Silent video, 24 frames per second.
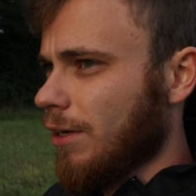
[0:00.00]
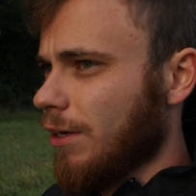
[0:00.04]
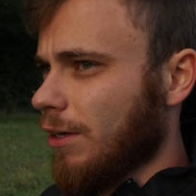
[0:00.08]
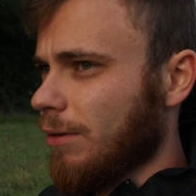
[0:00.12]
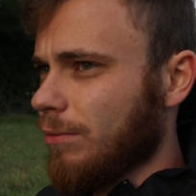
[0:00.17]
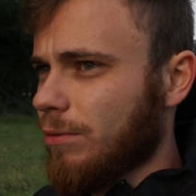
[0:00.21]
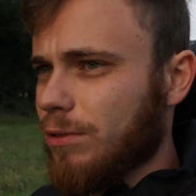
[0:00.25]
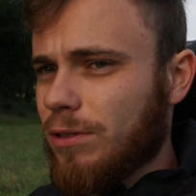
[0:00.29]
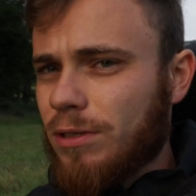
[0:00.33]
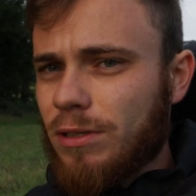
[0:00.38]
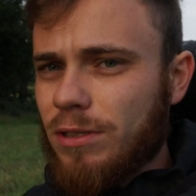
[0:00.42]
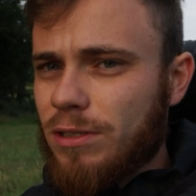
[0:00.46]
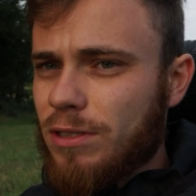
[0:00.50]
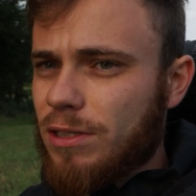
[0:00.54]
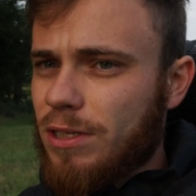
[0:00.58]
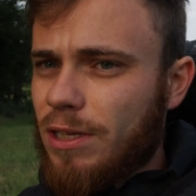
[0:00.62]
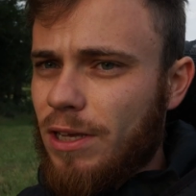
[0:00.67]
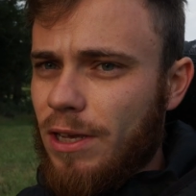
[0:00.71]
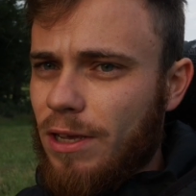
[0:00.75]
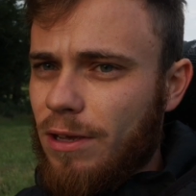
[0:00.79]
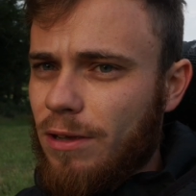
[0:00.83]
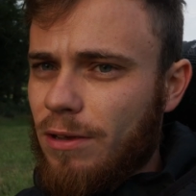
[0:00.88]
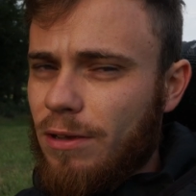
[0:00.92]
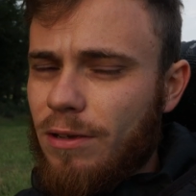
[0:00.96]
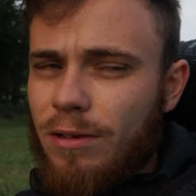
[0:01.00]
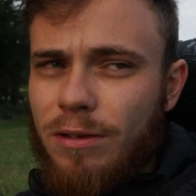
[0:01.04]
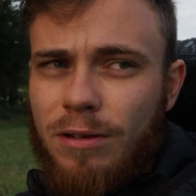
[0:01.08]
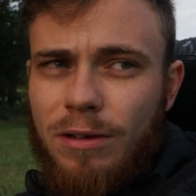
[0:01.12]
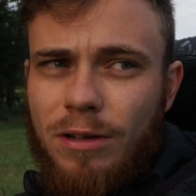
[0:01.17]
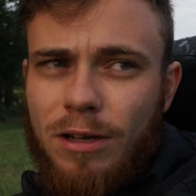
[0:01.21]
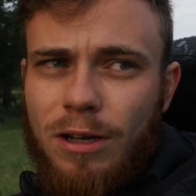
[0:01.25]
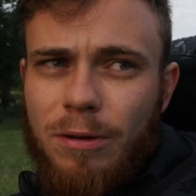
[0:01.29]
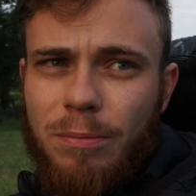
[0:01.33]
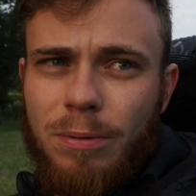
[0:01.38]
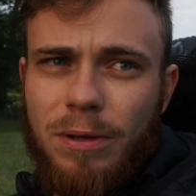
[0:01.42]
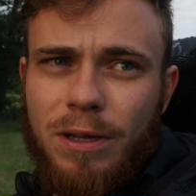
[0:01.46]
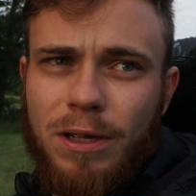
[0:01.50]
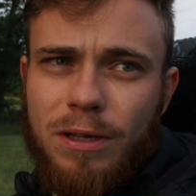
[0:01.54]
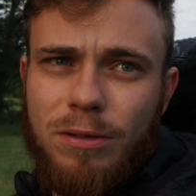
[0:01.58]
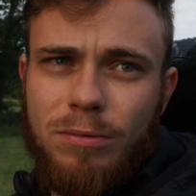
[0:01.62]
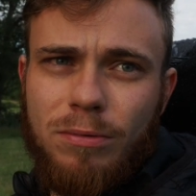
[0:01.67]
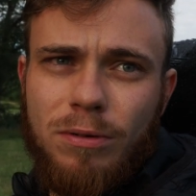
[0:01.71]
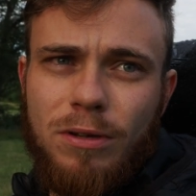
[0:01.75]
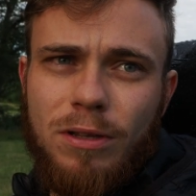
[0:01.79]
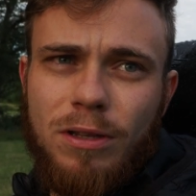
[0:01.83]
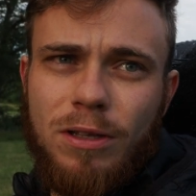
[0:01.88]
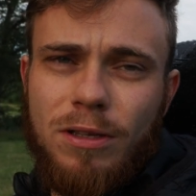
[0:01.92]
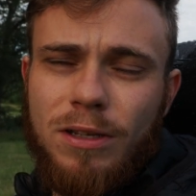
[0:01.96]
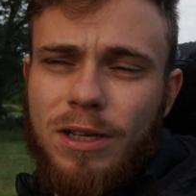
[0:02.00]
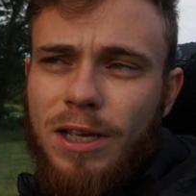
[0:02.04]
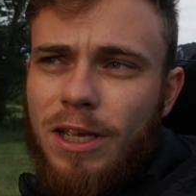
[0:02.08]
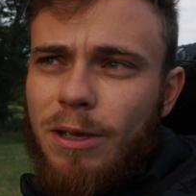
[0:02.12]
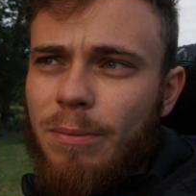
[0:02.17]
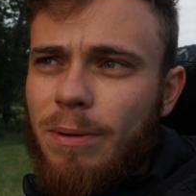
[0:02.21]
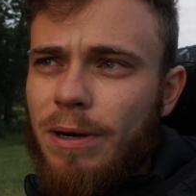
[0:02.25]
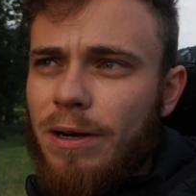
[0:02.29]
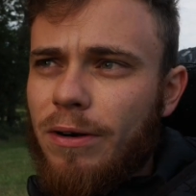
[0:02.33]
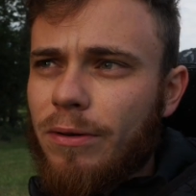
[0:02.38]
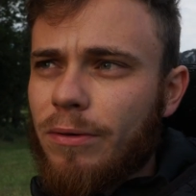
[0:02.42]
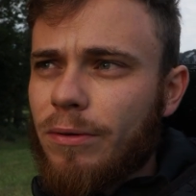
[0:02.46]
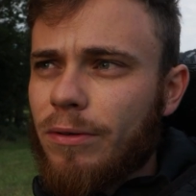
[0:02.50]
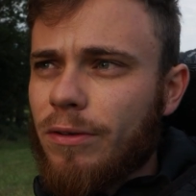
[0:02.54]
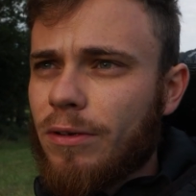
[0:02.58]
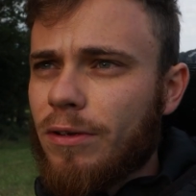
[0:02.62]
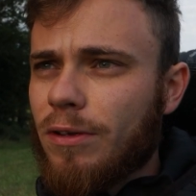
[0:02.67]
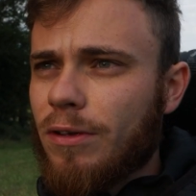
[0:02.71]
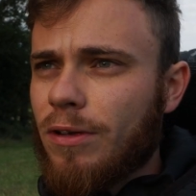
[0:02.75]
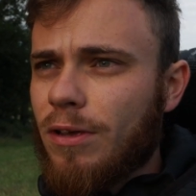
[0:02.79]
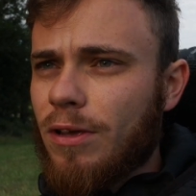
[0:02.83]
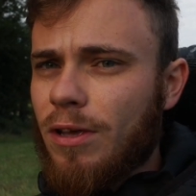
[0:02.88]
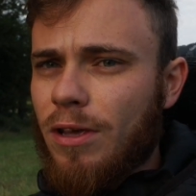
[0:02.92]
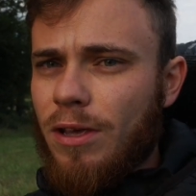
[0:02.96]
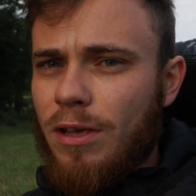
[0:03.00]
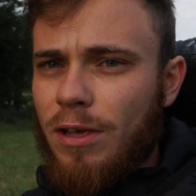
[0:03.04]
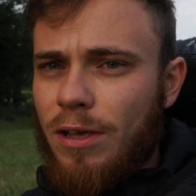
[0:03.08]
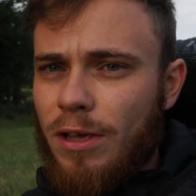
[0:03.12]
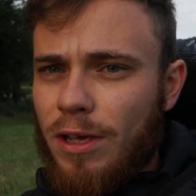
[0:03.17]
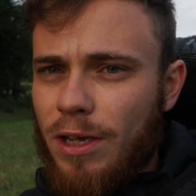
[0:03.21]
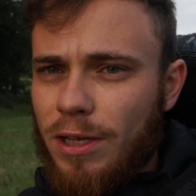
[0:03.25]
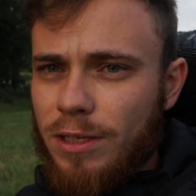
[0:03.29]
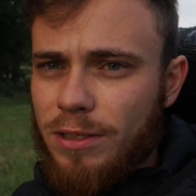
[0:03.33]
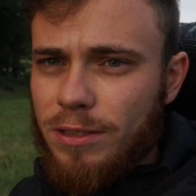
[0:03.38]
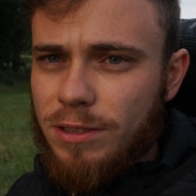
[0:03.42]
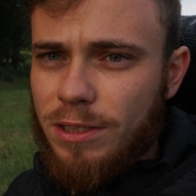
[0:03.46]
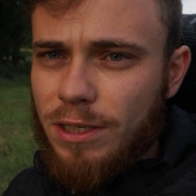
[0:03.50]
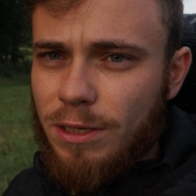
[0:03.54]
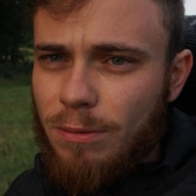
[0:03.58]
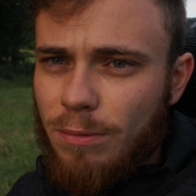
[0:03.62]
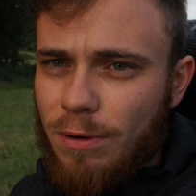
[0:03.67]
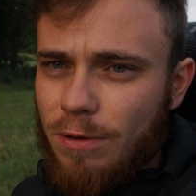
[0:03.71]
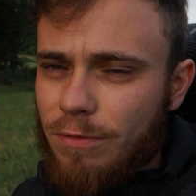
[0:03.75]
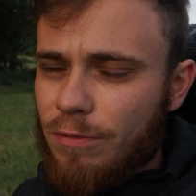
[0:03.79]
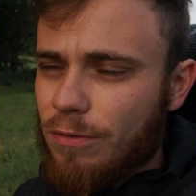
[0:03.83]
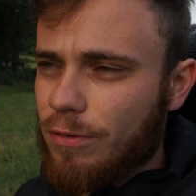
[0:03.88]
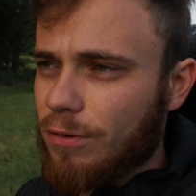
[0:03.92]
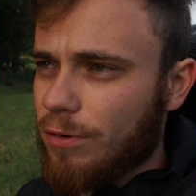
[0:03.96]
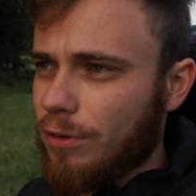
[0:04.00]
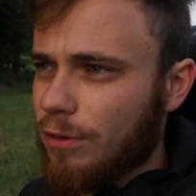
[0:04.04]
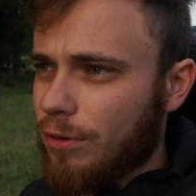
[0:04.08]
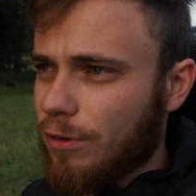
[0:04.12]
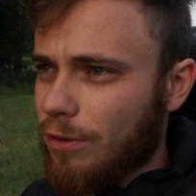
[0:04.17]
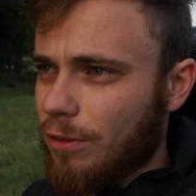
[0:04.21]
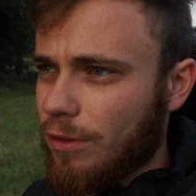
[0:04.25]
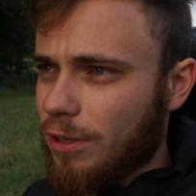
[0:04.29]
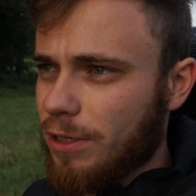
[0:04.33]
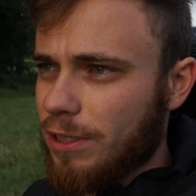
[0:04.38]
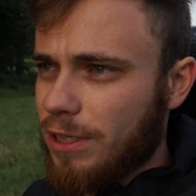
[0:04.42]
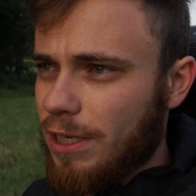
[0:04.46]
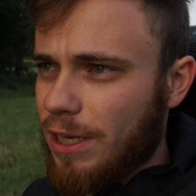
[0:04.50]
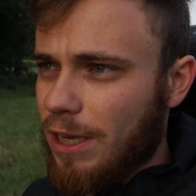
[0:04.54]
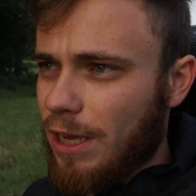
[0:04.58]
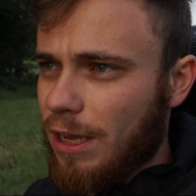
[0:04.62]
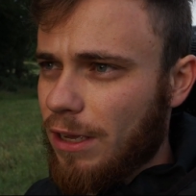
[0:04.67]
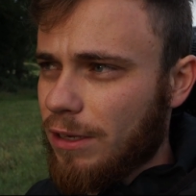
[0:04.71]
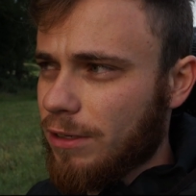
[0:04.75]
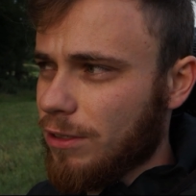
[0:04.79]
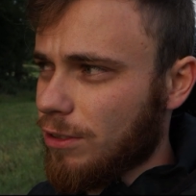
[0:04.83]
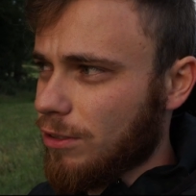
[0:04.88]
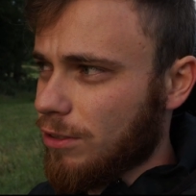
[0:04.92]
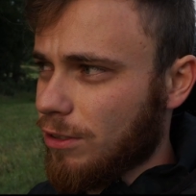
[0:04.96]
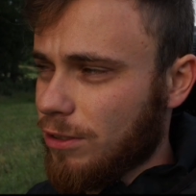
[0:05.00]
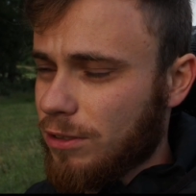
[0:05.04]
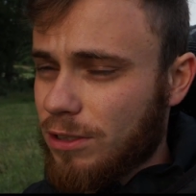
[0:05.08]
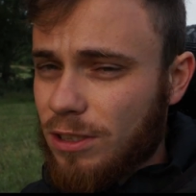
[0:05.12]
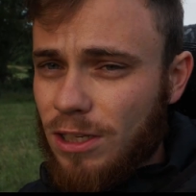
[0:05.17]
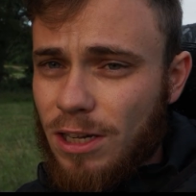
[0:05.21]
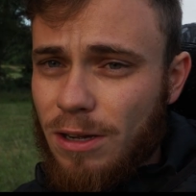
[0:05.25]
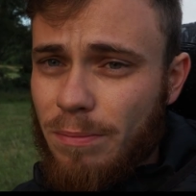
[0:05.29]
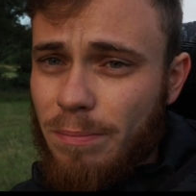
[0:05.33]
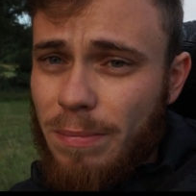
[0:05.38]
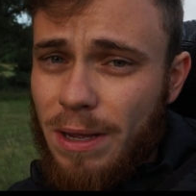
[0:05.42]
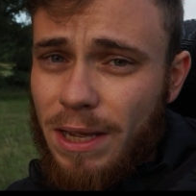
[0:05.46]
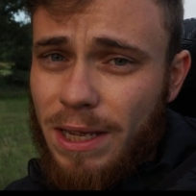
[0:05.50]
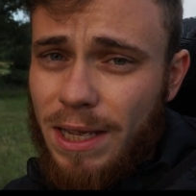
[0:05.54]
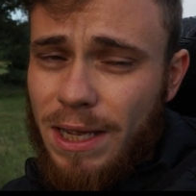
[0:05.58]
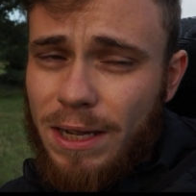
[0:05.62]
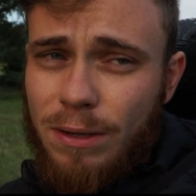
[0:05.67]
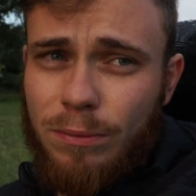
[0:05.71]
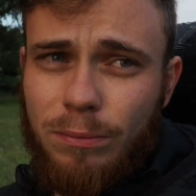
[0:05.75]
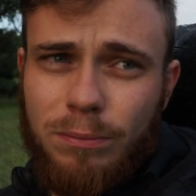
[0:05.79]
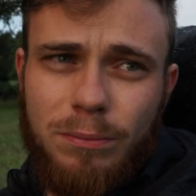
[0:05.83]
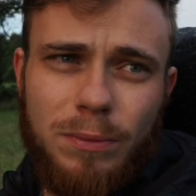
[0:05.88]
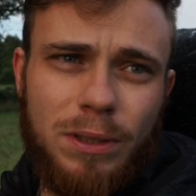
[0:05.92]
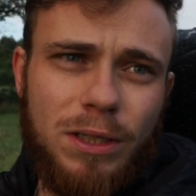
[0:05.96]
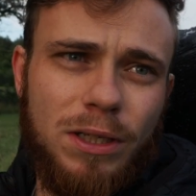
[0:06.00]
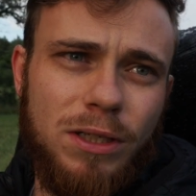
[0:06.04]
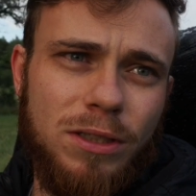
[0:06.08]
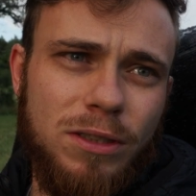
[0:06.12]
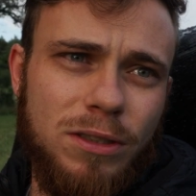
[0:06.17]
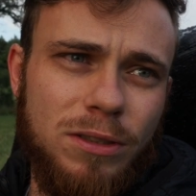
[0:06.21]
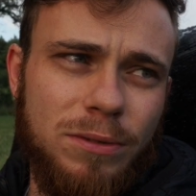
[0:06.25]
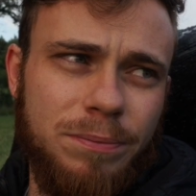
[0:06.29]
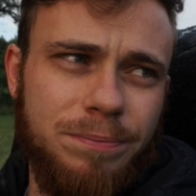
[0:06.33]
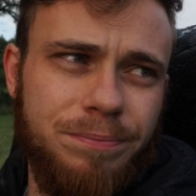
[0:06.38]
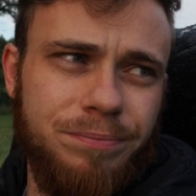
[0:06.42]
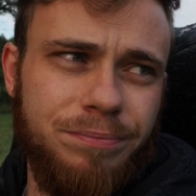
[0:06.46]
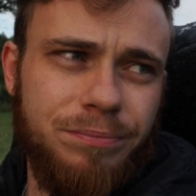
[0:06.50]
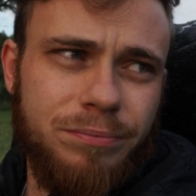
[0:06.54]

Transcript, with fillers: I'm just going to sit up against one of these hay barrels and see whether or not the deer decide to come back out because